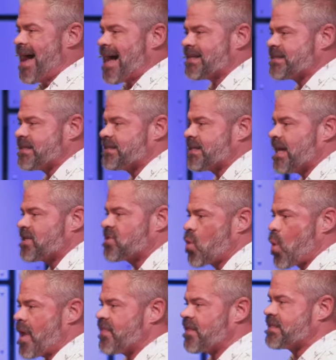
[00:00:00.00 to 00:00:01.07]
pass the test,
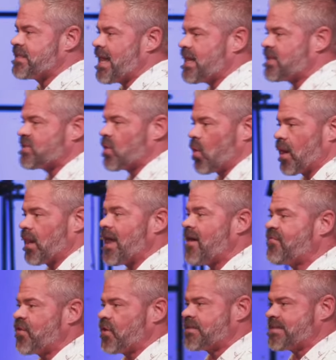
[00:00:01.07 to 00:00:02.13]
quit the test, or
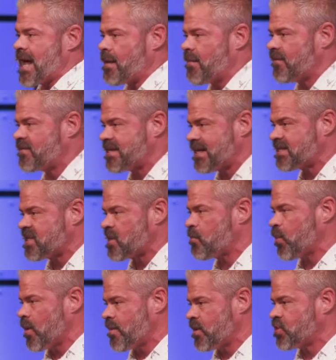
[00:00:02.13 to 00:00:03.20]
left their time of testing
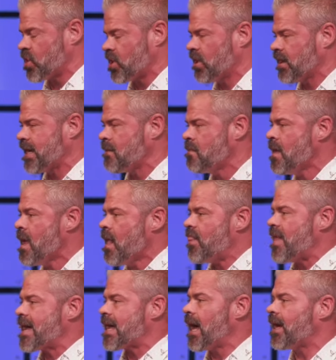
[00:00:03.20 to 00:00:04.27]
prematurely,
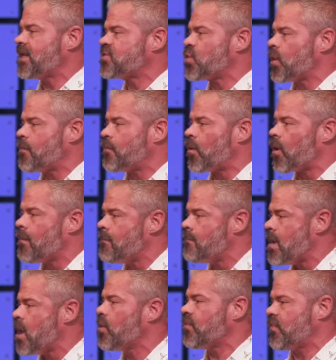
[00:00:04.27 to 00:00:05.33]
that God is going to
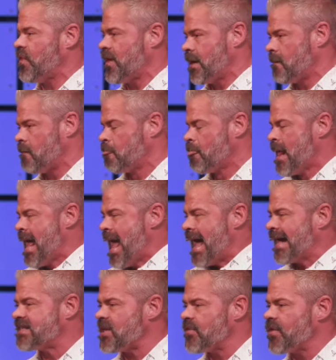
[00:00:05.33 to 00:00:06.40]
promote them.
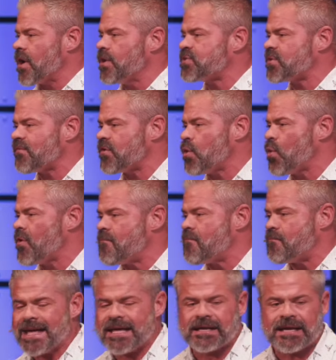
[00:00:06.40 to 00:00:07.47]
And see, those of you who have
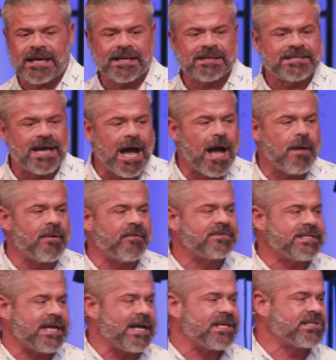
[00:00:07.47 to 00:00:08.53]
been in a time of
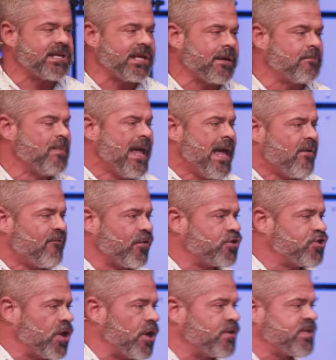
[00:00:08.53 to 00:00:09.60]
testing, for
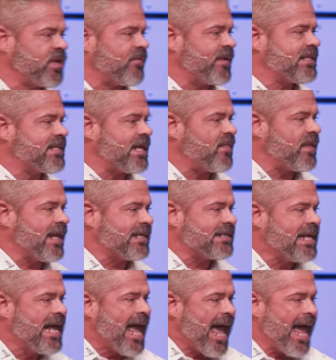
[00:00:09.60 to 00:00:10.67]
Joseph, it said that
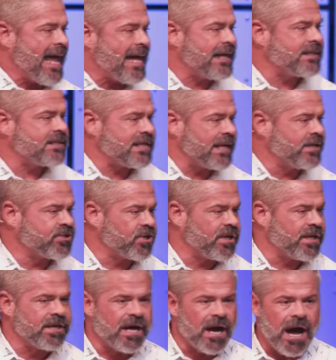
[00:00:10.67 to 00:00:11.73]
his hands entered
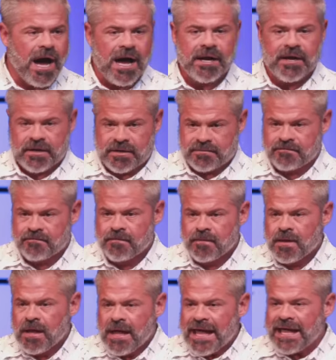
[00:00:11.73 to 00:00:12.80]
into iron,
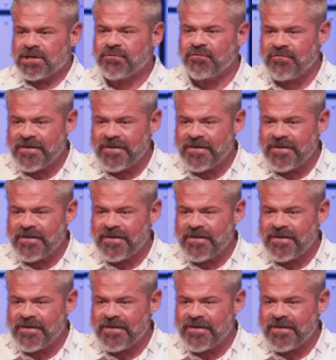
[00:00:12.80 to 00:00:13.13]
his